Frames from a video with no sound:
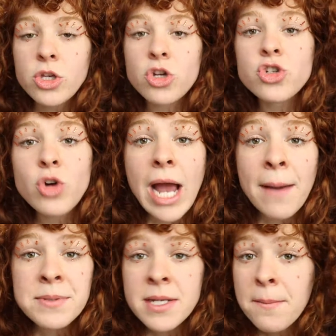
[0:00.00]
You're
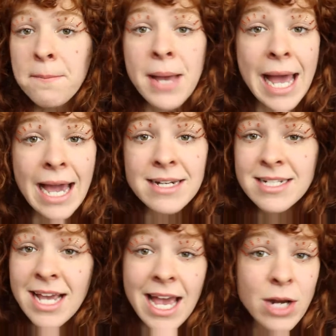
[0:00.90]
scrapped,
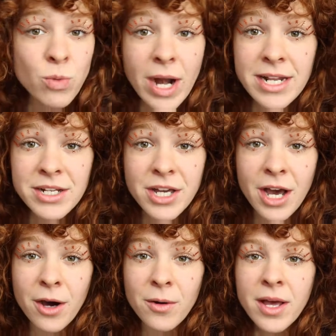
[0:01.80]
packed, and ready to
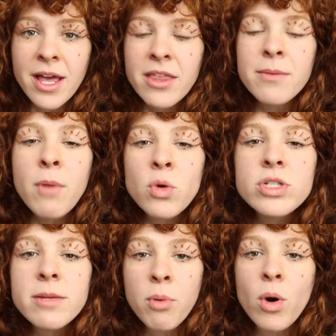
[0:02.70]
go. The
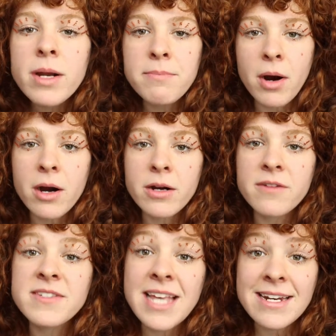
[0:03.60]
most important part
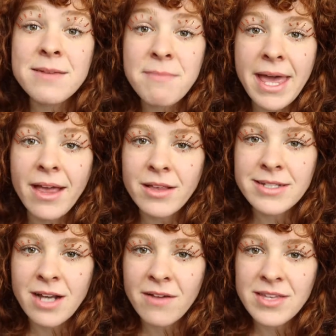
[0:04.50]
of sending mail
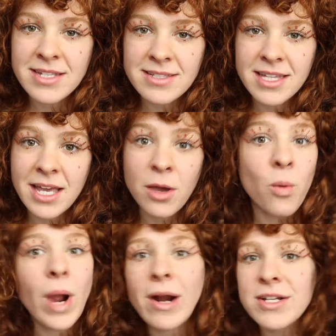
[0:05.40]
is obviously
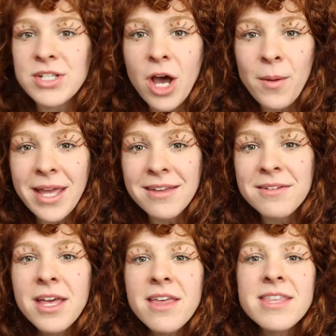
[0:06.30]
where it's going.
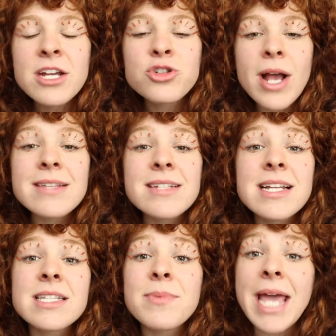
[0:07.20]
The address
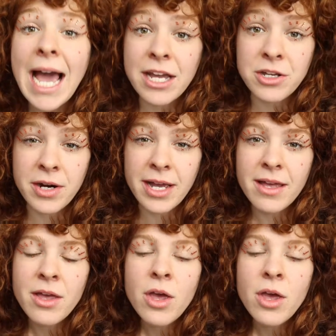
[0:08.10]
needs to be accurate.